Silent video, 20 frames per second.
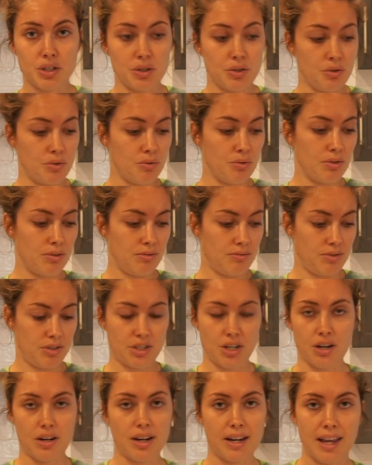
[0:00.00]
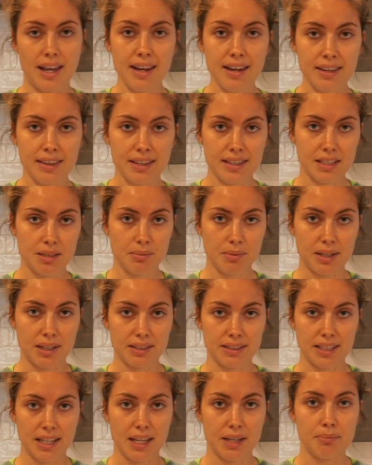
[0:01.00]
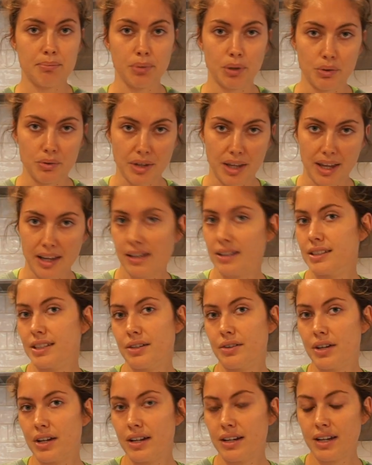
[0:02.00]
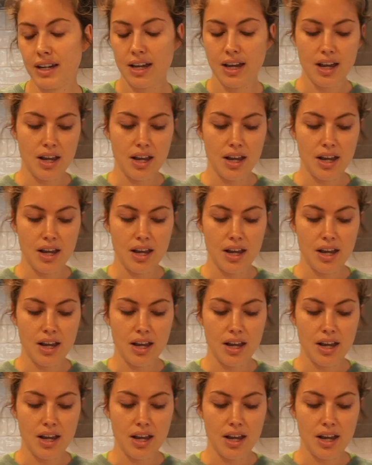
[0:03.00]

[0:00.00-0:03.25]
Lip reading: to share a cake that someone else had blown candles out on.